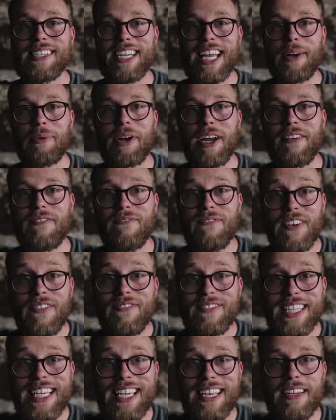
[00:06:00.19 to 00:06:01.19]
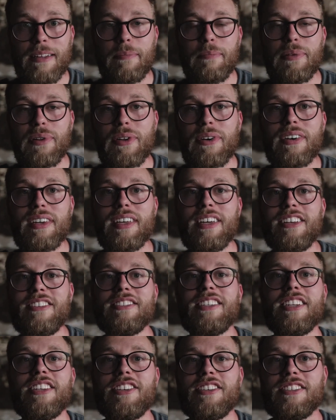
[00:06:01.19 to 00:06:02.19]
and now we're at 15 employees,
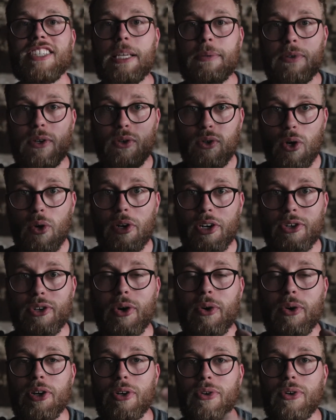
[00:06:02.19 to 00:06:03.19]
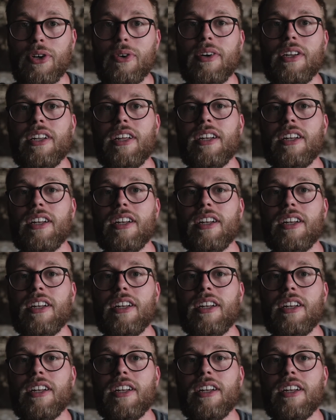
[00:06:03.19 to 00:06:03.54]
and it just keeps on growing and and growing.